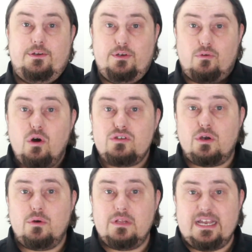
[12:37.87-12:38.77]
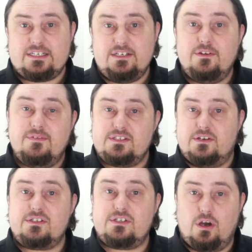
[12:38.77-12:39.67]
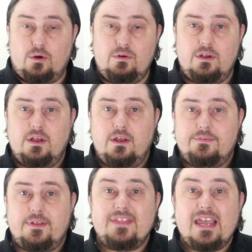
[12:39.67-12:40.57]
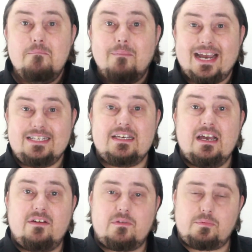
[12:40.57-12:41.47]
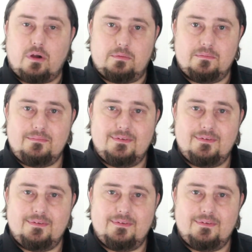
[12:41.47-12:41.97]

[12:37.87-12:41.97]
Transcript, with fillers: You're also letting your visitors know that they might have a problem